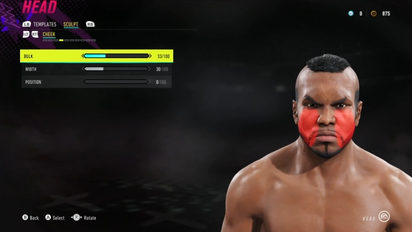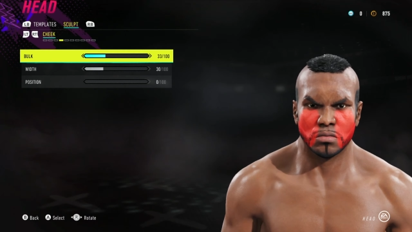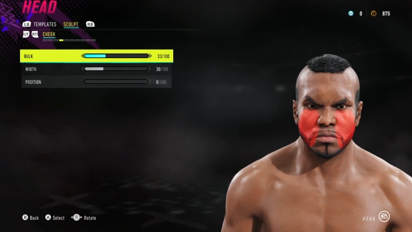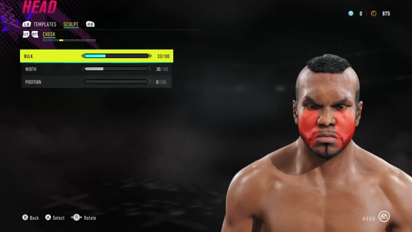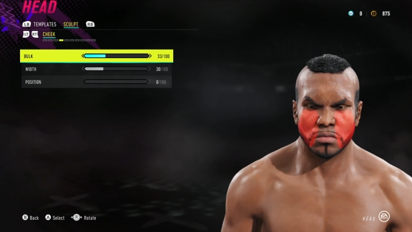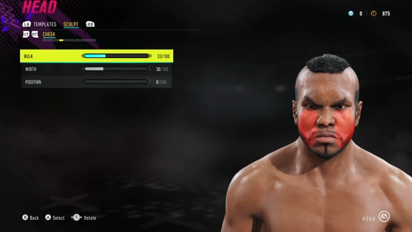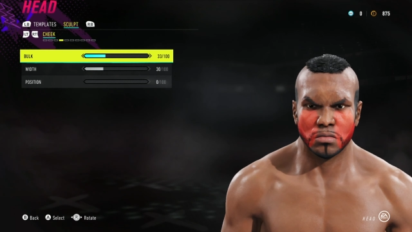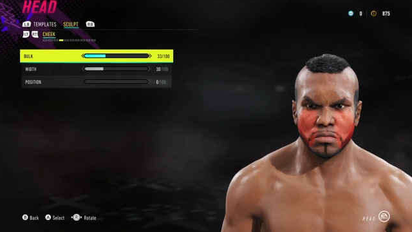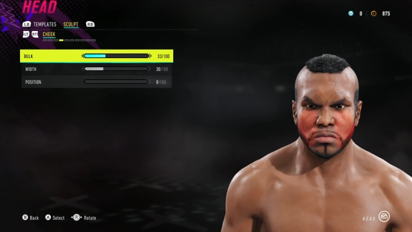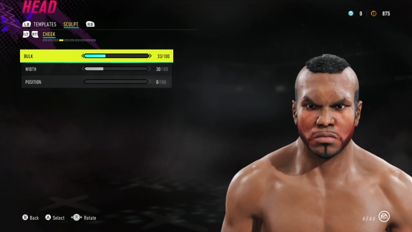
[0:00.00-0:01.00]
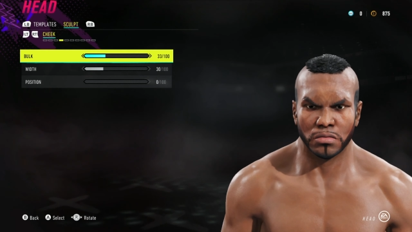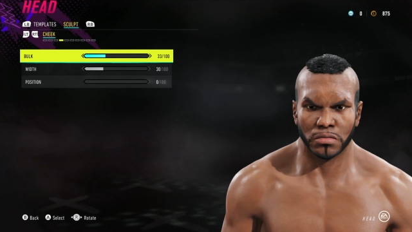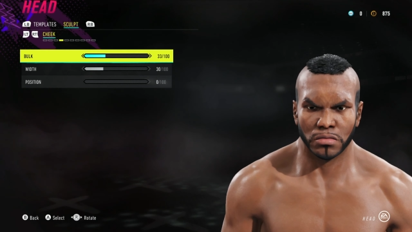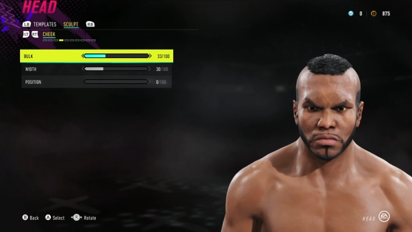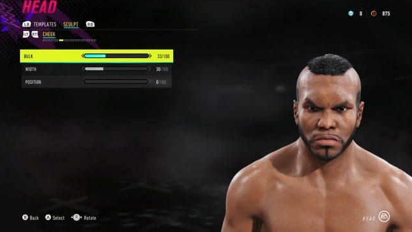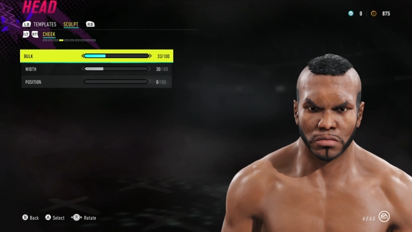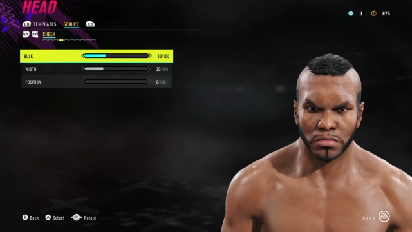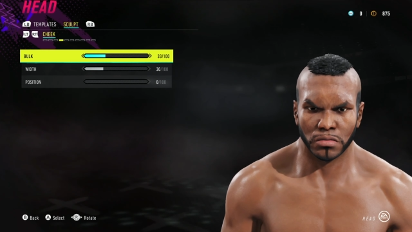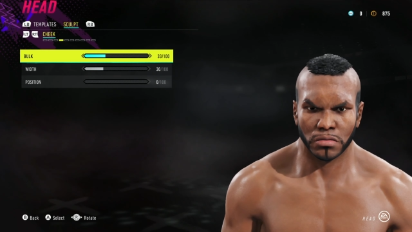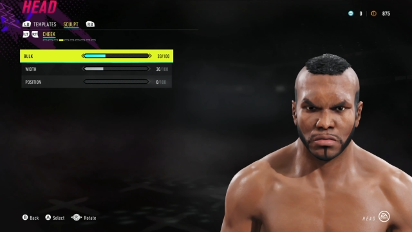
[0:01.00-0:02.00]

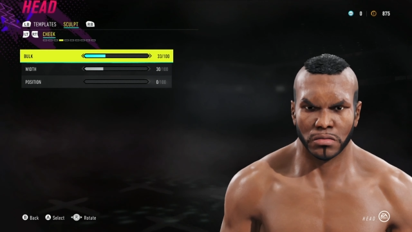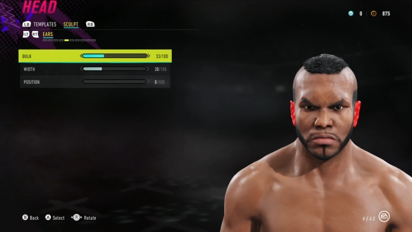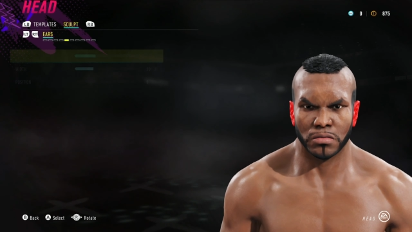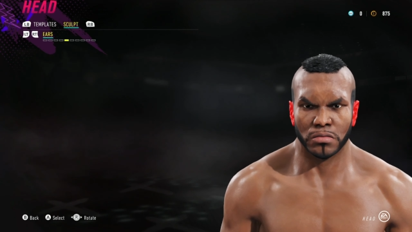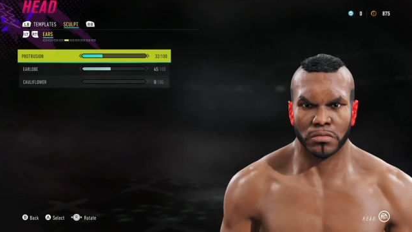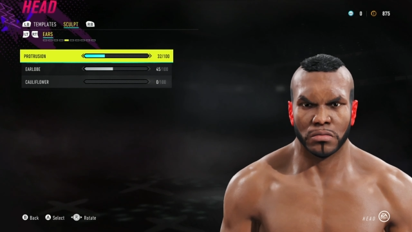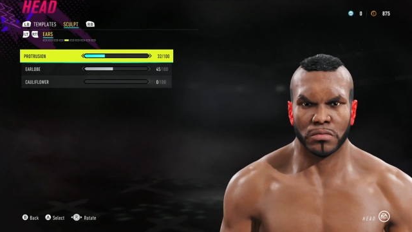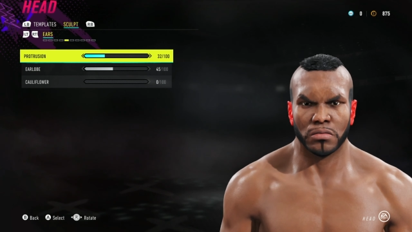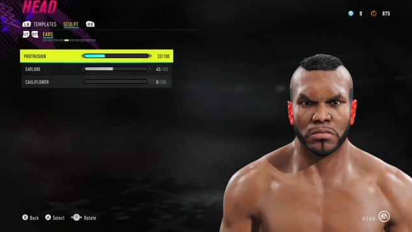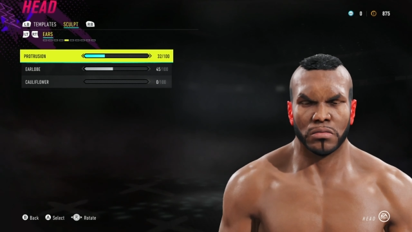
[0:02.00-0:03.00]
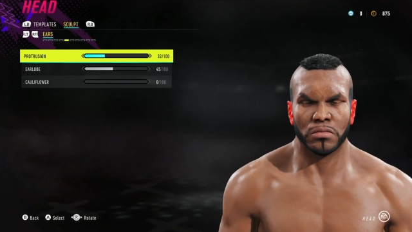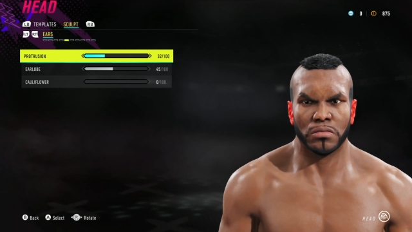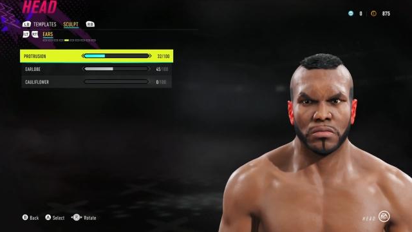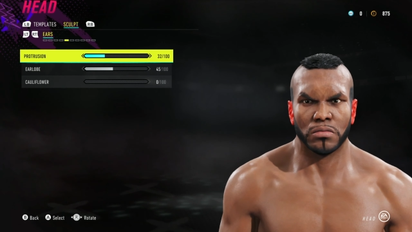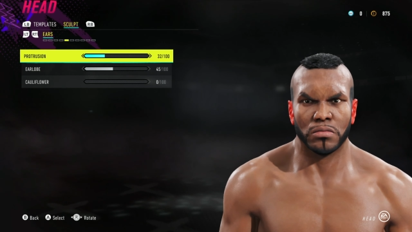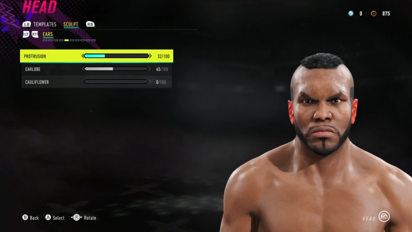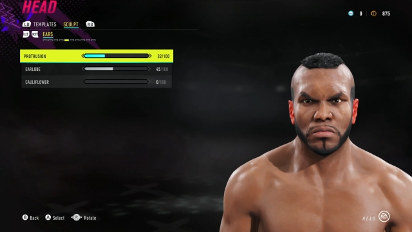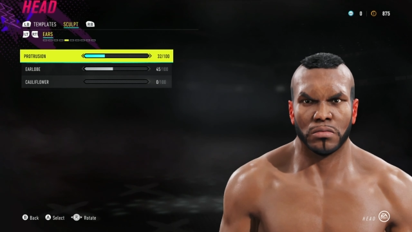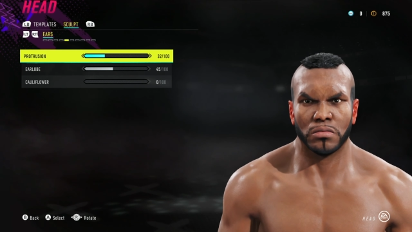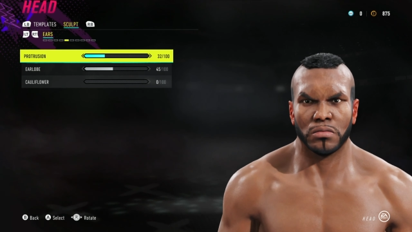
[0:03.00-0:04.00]

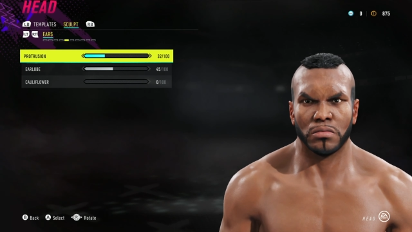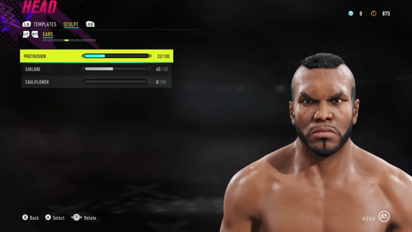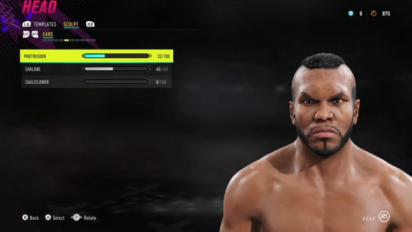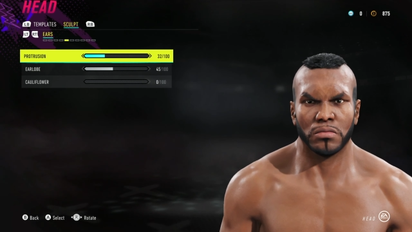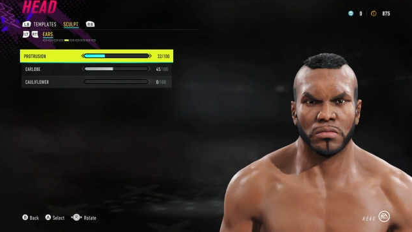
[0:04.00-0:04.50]
Nothing is said.